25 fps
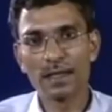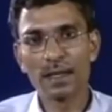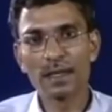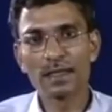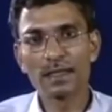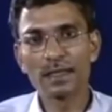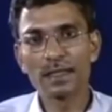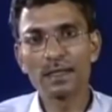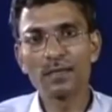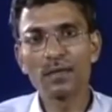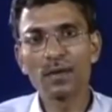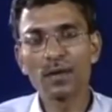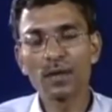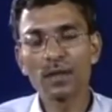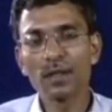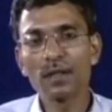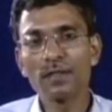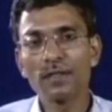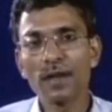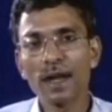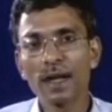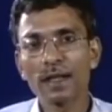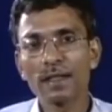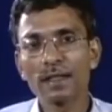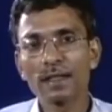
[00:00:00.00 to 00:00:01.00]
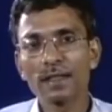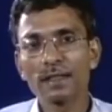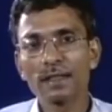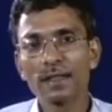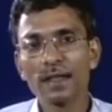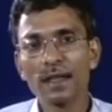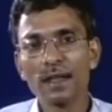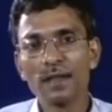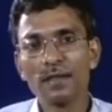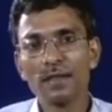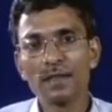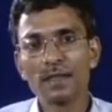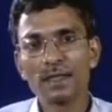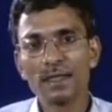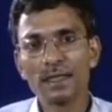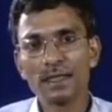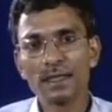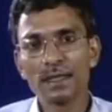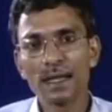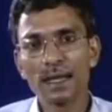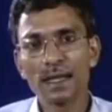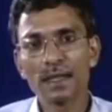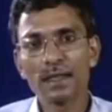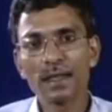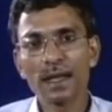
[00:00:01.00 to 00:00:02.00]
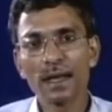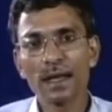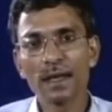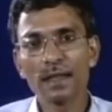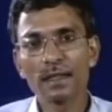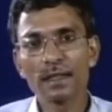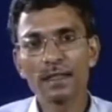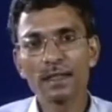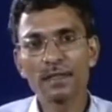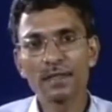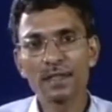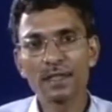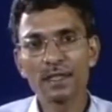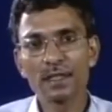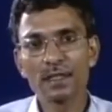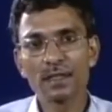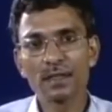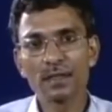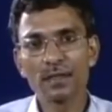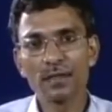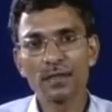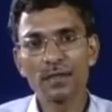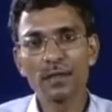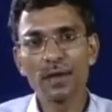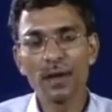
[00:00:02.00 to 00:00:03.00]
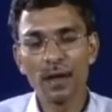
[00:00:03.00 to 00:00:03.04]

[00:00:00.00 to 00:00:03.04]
Let us see what are the factors which decide the energy efficiency of